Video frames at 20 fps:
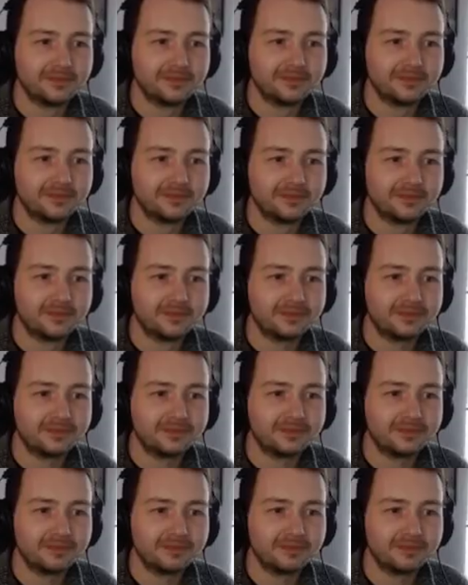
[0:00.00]

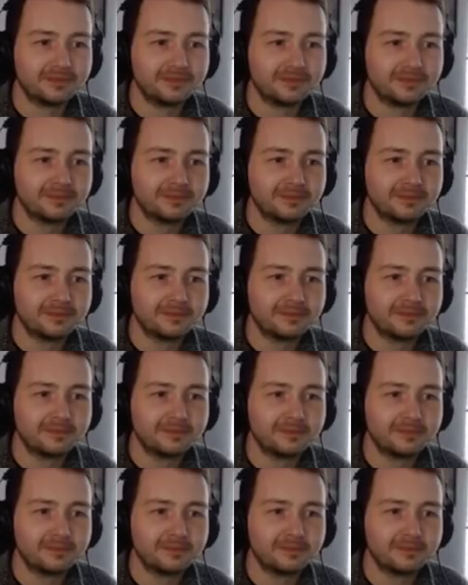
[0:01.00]

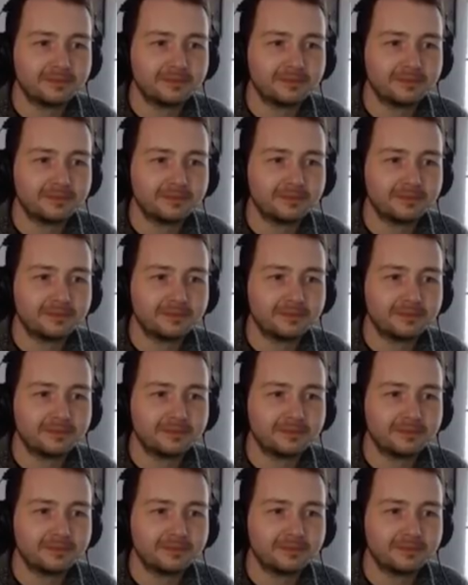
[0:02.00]
Nobody speaks.